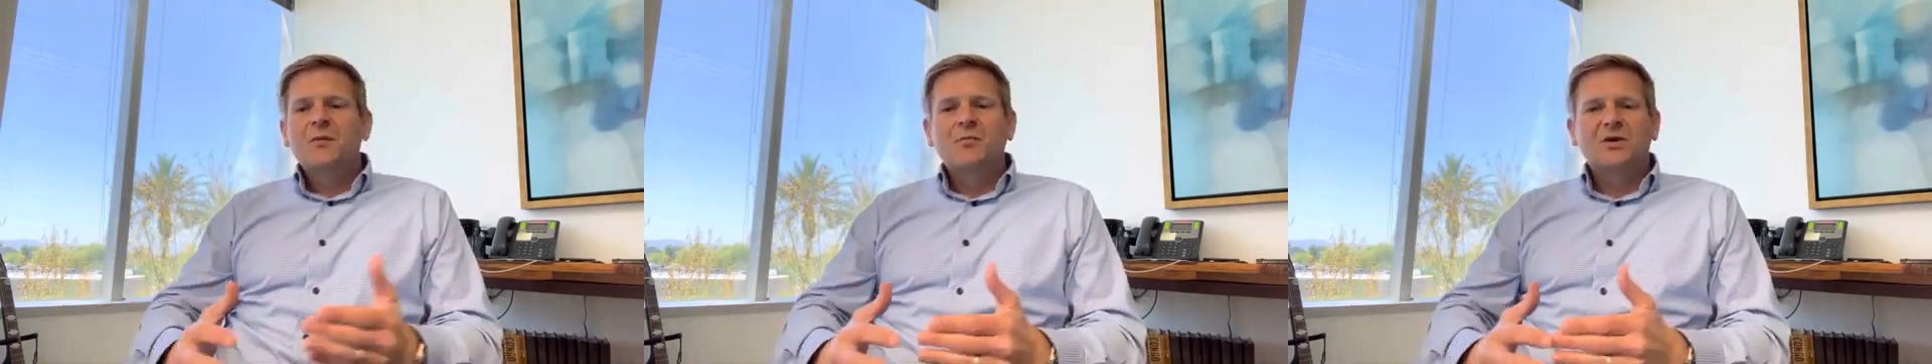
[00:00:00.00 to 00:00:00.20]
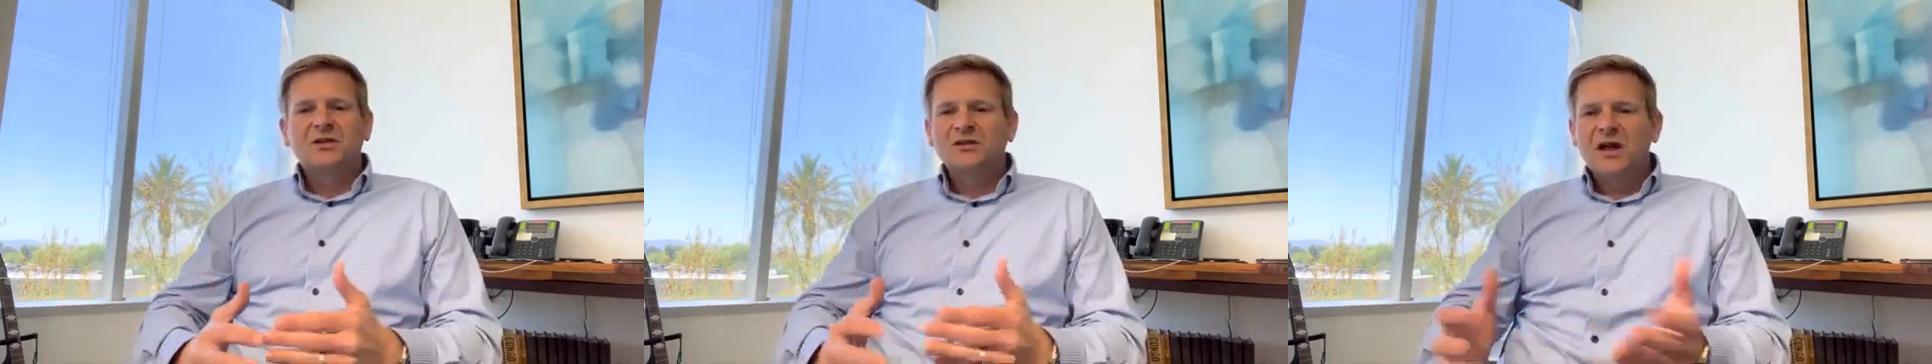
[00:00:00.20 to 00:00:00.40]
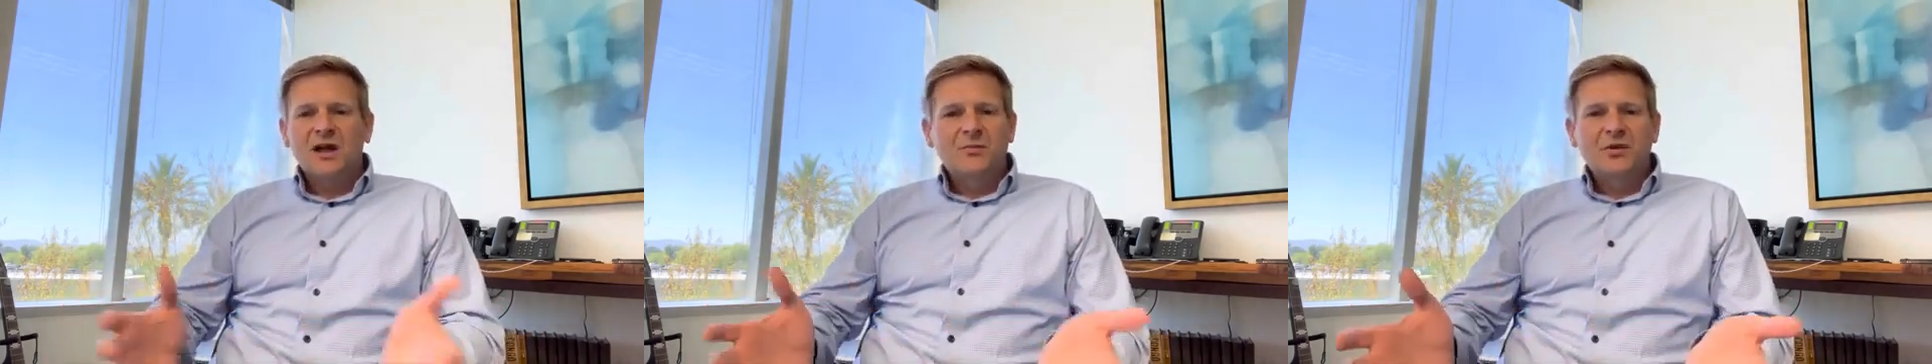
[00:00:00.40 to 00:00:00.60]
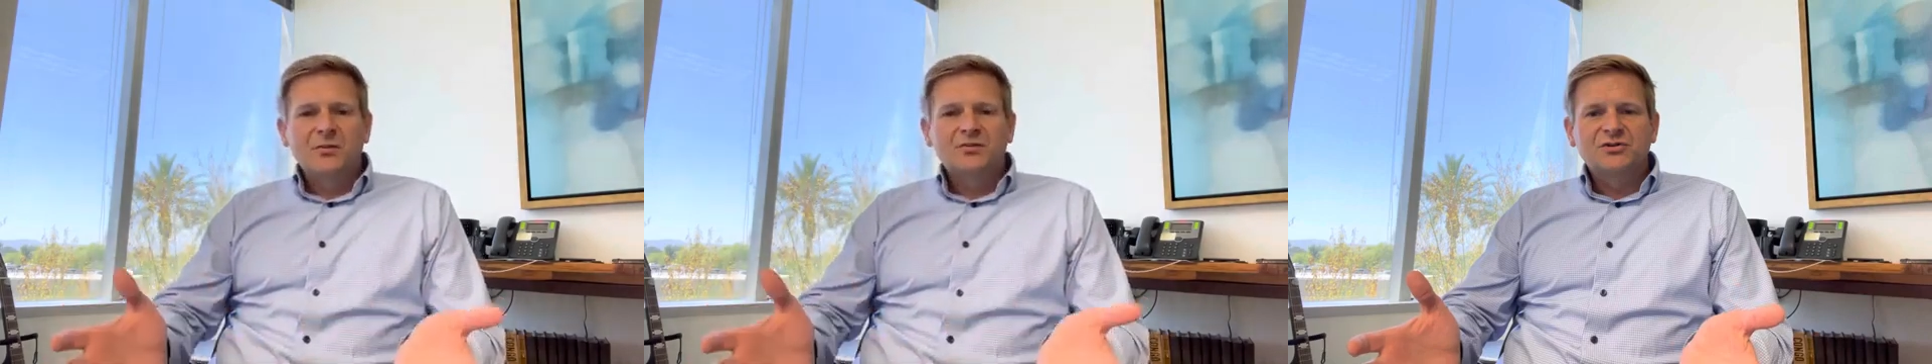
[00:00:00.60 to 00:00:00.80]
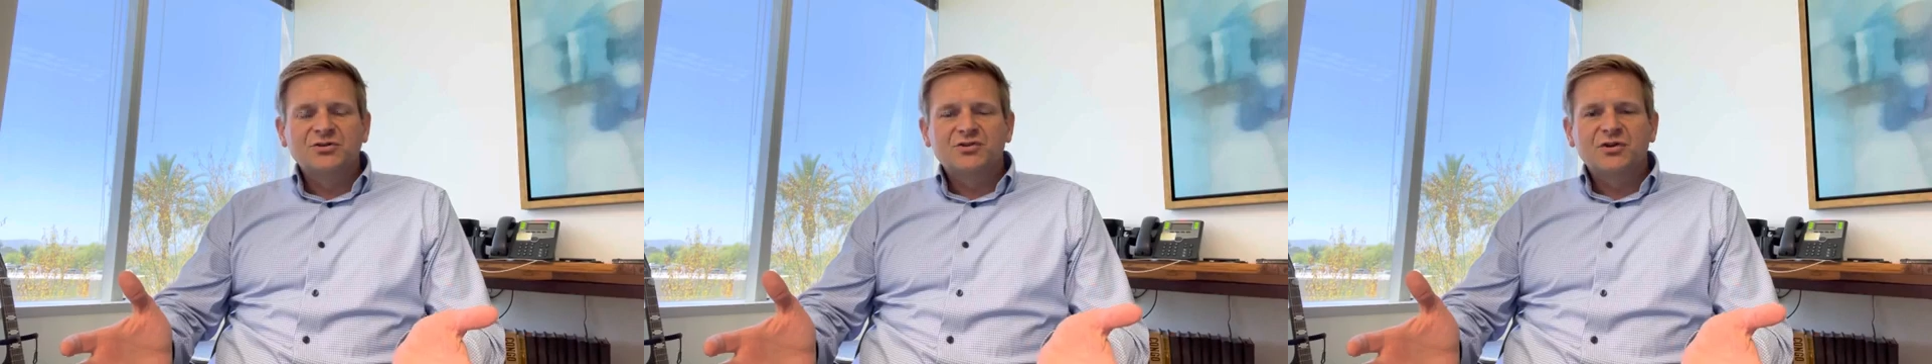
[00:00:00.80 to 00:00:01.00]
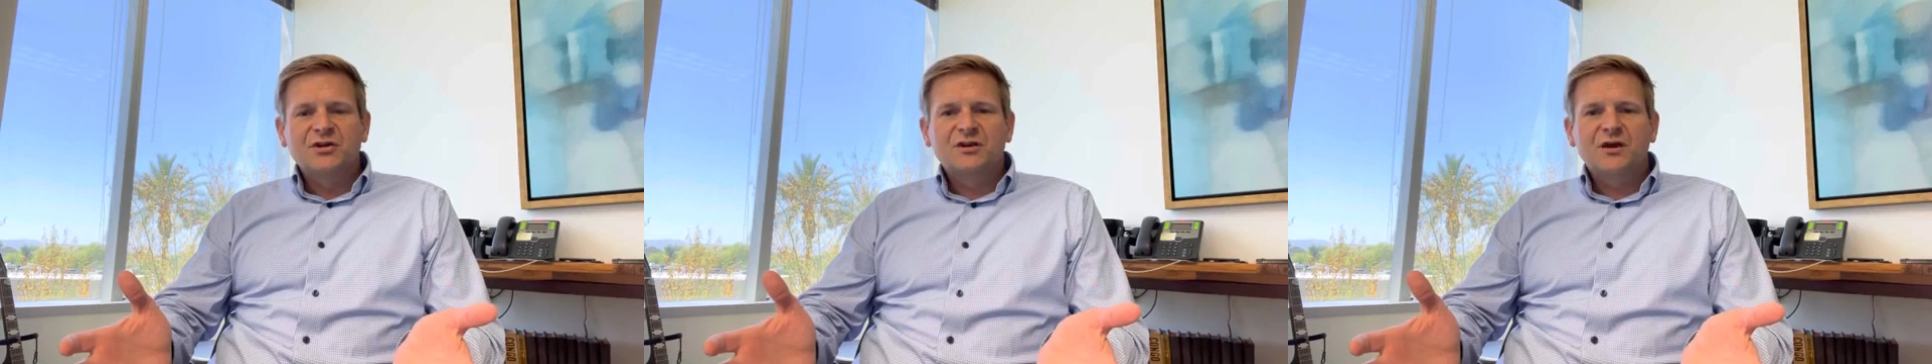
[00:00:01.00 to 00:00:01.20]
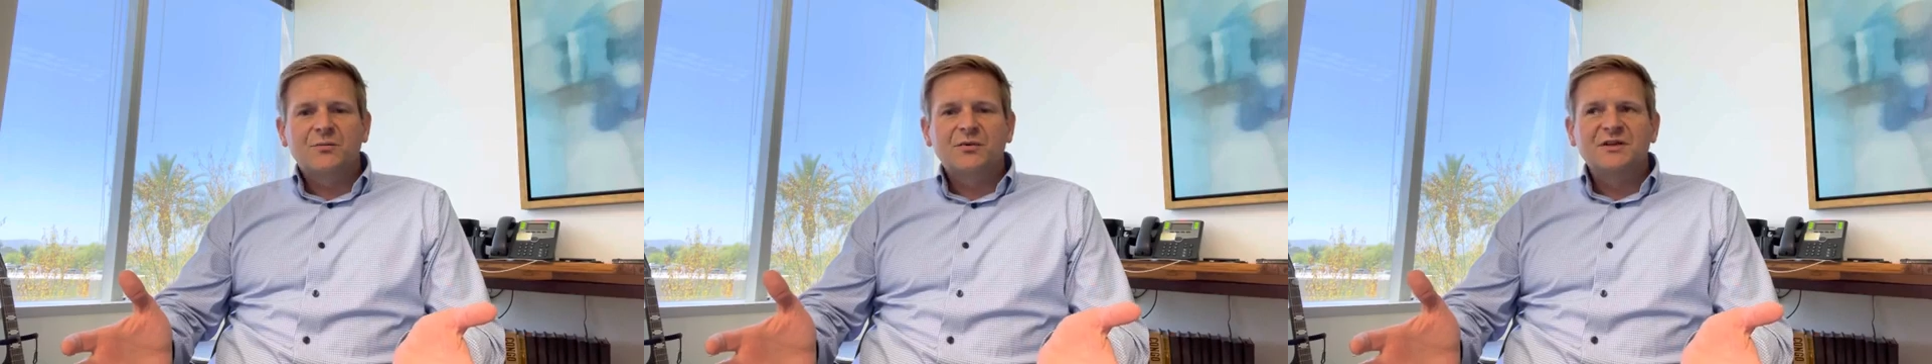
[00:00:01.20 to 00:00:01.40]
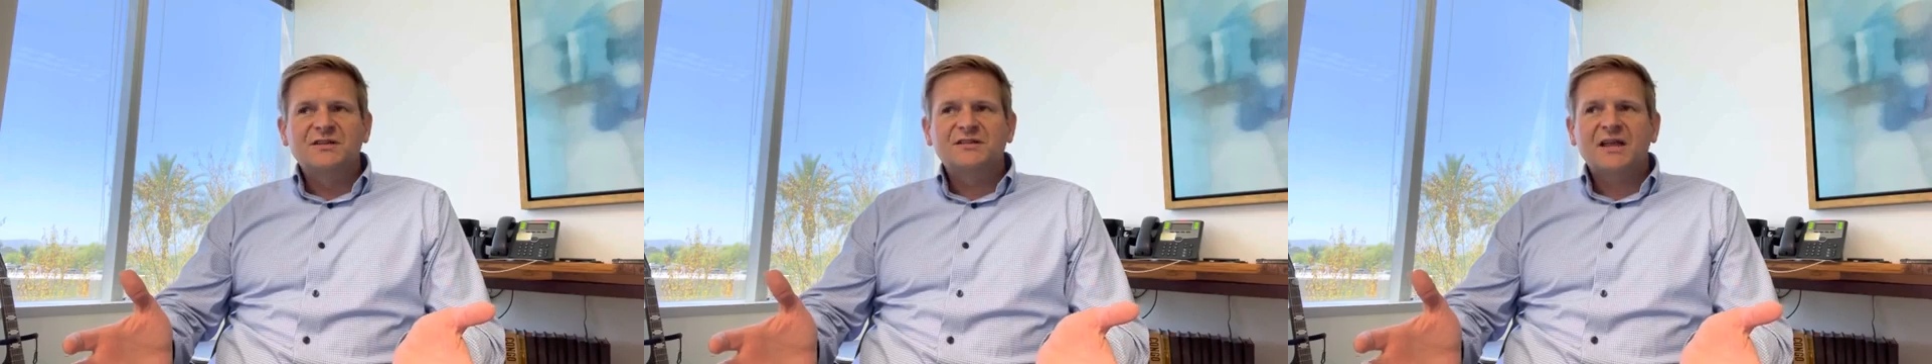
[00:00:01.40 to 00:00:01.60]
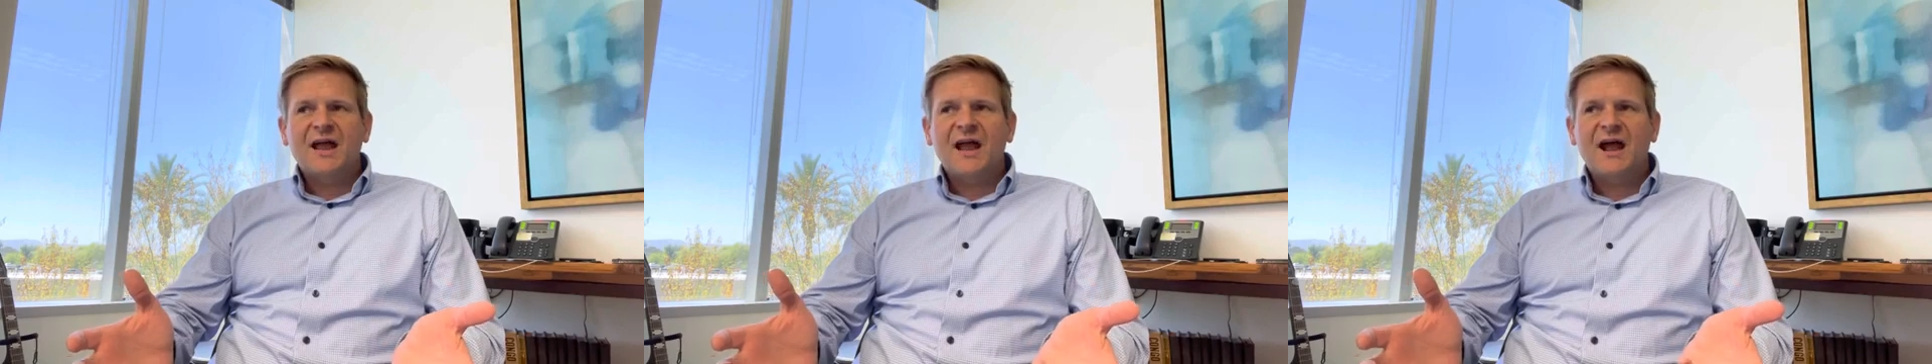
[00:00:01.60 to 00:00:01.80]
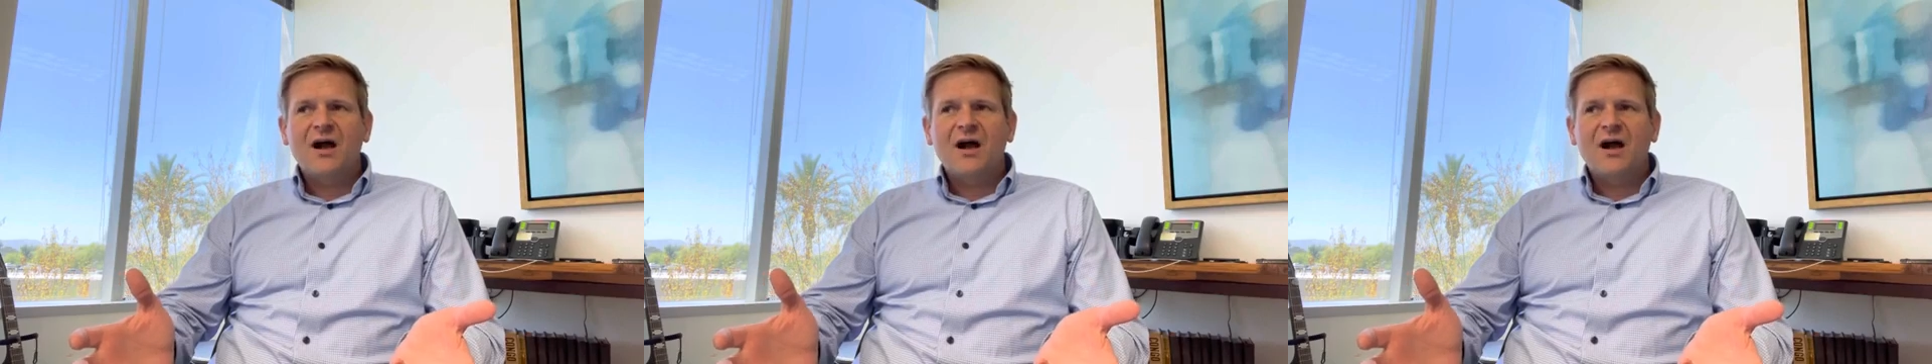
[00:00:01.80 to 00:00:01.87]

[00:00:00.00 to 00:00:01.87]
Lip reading: but a lot of publicly traded companies,